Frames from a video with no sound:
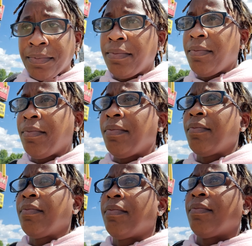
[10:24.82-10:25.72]

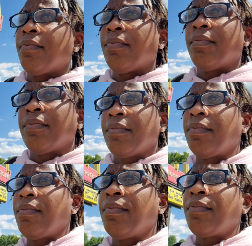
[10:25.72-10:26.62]
(silence)